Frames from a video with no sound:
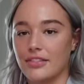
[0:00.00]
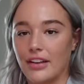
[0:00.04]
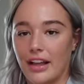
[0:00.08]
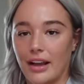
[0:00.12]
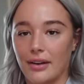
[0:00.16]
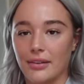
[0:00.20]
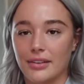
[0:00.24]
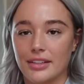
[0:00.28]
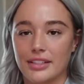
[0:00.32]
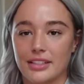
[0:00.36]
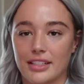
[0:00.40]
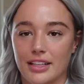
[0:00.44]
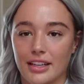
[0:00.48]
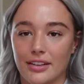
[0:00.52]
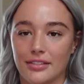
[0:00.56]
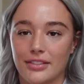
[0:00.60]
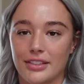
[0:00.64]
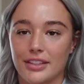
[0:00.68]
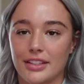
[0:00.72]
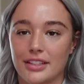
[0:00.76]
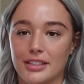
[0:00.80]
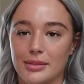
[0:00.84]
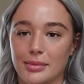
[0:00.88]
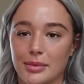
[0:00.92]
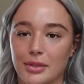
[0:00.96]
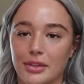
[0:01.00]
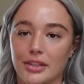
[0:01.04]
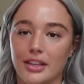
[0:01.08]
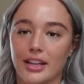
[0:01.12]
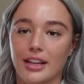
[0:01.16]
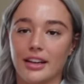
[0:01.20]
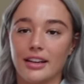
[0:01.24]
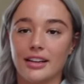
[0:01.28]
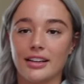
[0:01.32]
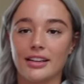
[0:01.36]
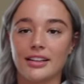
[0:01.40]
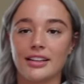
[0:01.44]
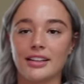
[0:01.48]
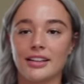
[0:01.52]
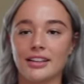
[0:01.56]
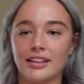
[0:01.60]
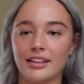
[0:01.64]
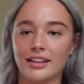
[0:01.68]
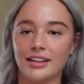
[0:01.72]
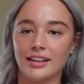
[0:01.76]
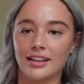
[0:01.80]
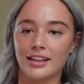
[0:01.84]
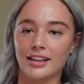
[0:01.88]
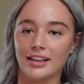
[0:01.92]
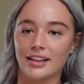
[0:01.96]
flowers delivered this morning.
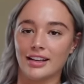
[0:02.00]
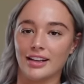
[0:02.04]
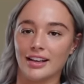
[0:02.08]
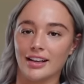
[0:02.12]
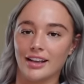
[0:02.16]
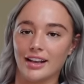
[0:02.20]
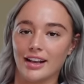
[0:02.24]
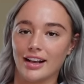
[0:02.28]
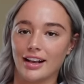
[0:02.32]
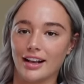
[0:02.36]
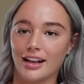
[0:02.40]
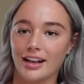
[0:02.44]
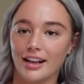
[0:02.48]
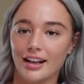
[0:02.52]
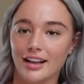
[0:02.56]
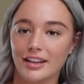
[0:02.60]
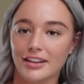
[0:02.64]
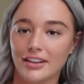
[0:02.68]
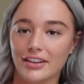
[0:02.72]
I